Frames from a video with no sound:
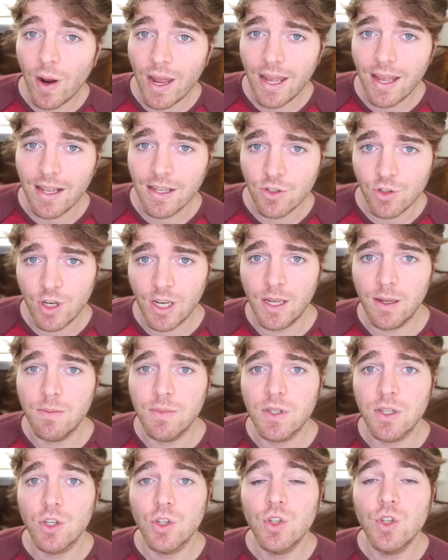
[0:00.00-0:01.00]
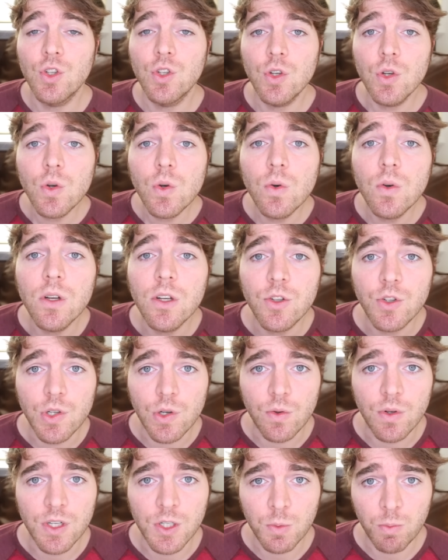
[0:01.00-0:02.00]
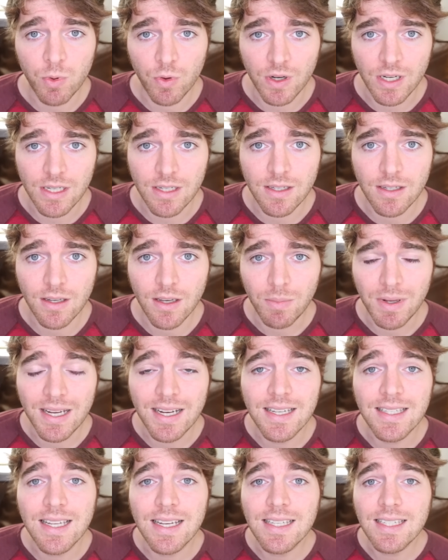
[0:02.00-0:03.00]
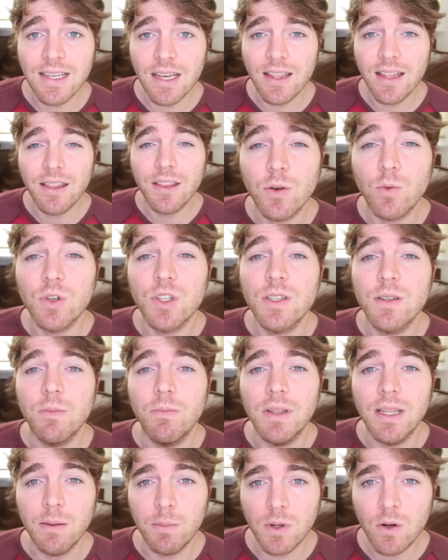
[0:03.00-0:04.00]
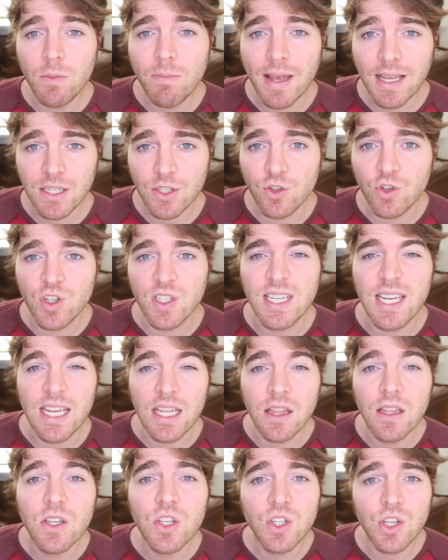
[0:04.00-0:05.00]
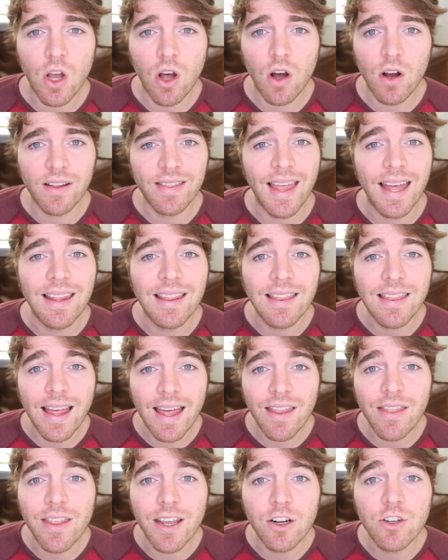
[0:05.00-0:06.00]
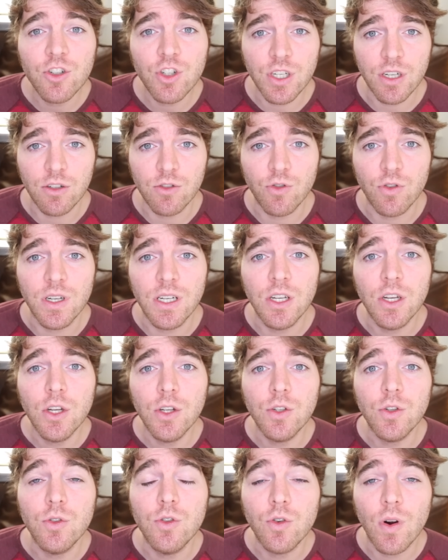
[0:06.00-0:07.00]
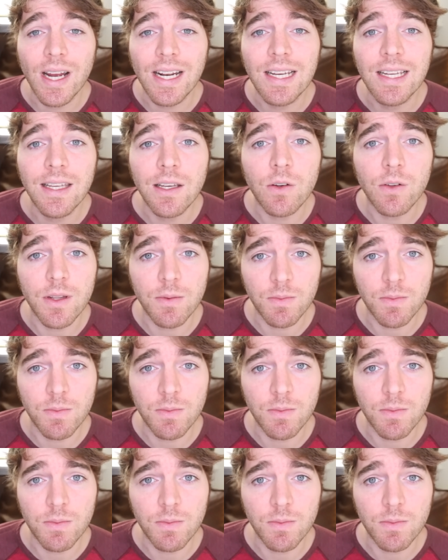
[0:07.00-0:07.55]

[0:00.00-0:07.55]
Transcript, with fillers: Ray and James sued Judas Priest because they said there were subliminal messages in the song that led their children to try to kill